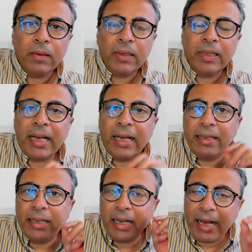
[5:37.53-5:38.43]

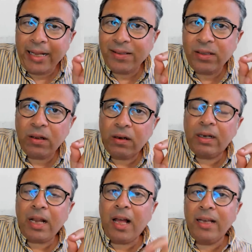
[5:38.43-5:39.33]
The answer
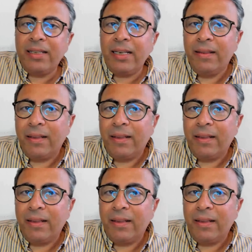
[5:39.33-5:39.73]
lies in